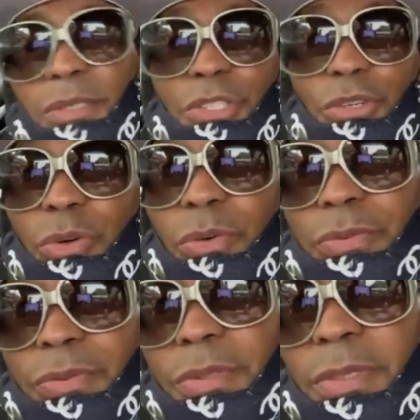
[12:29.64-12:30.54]
the truth.
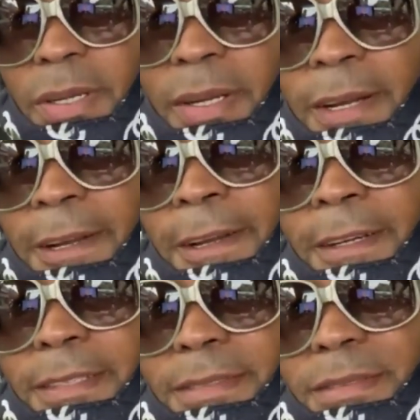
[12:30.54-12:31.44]

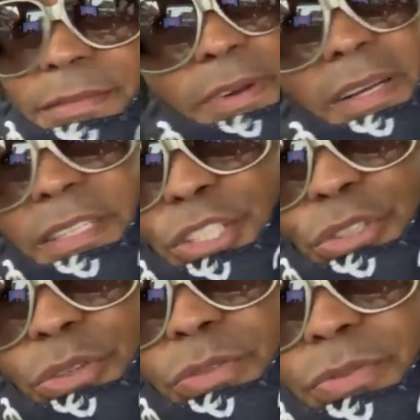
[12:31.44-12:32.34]
Mm-hmm. the fucking
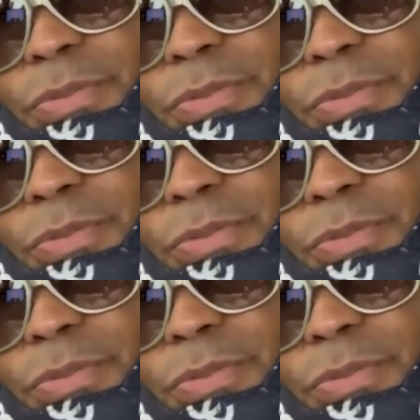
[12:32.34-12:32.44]
truth.